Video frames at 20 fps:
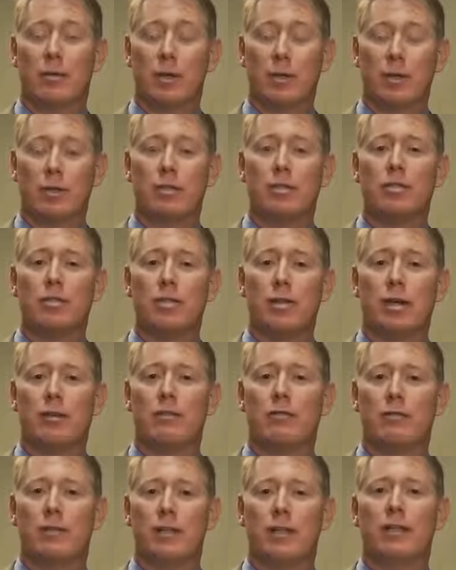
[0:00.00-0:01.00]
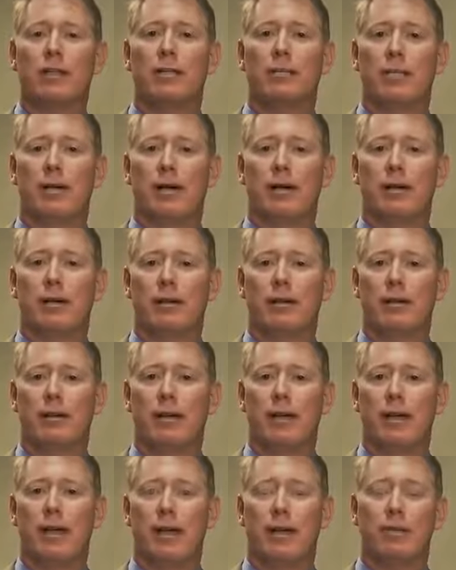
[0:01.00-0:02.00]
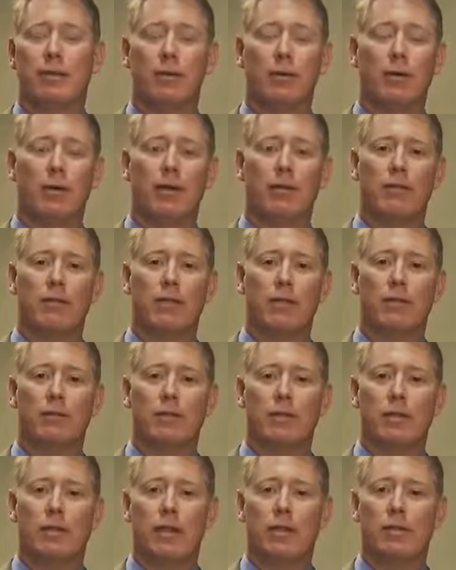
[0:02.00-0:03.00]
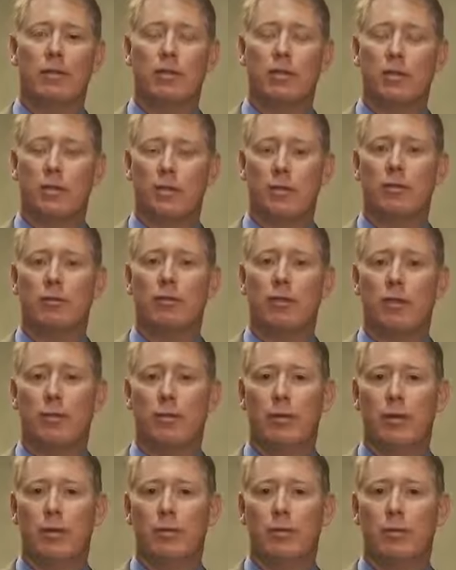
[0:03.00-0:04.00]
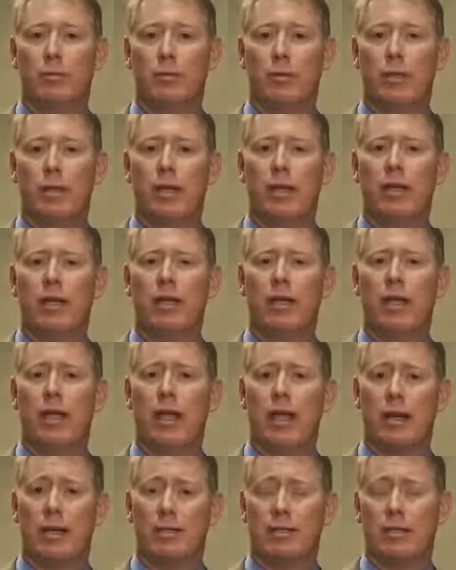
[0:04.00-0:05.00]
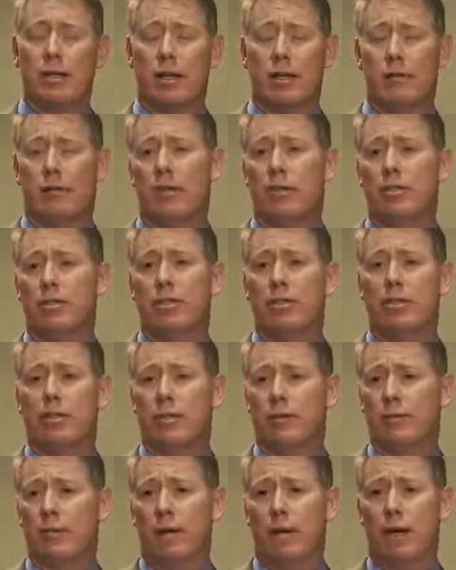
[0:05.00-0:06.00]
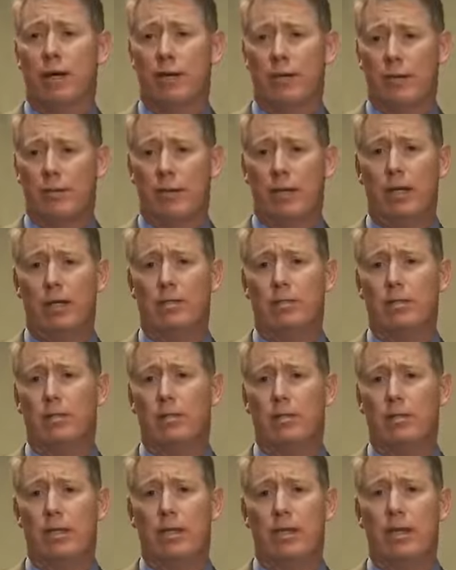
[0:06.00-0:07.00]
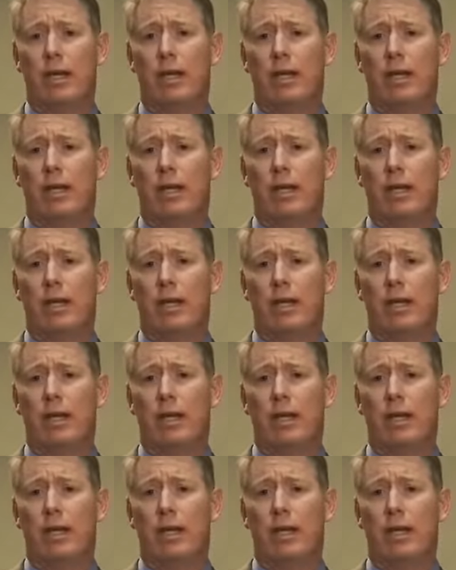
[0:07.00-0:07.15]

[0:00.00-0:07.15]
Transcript: them, well, when did you start feeling better? And every one of them said 2 to 3 weeks. We asked that question to over 100 patients.